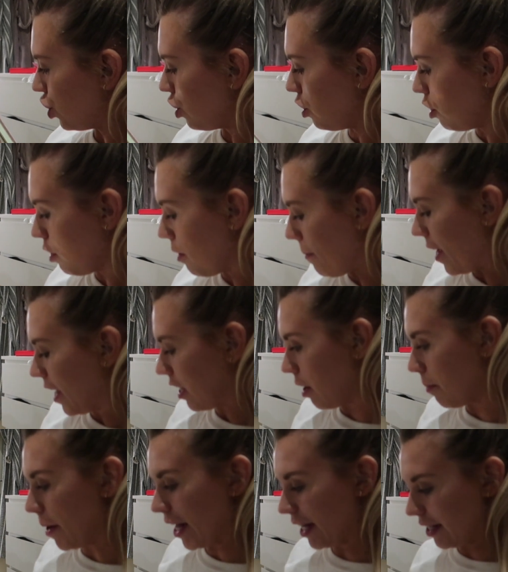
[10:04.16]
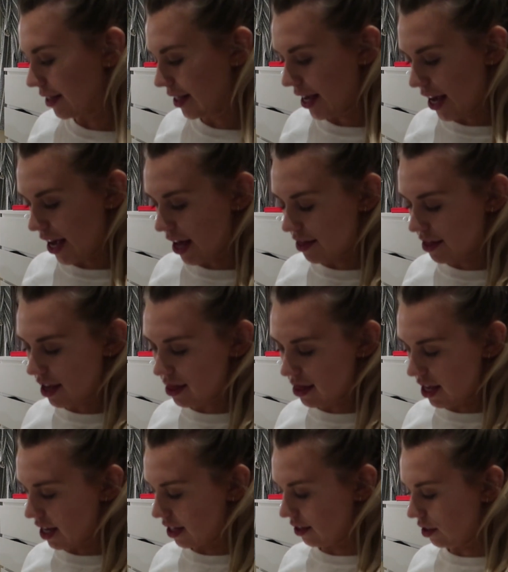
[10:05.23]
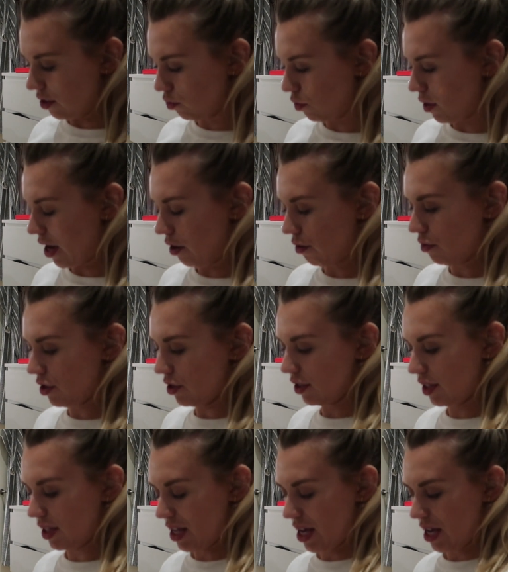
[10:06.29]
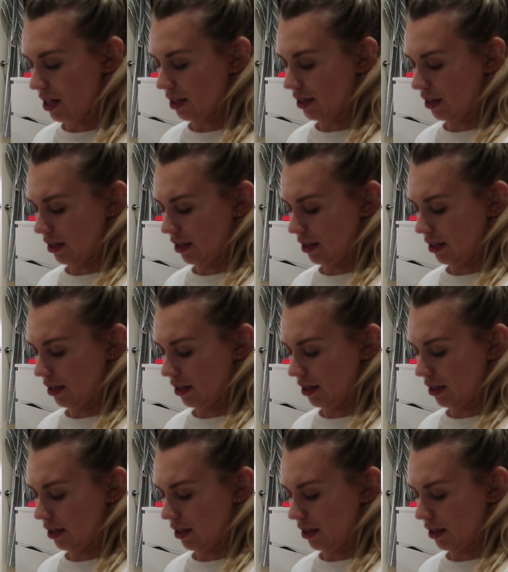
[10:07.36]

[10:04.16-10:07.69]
two makeup palettes here and then this as well. What's this?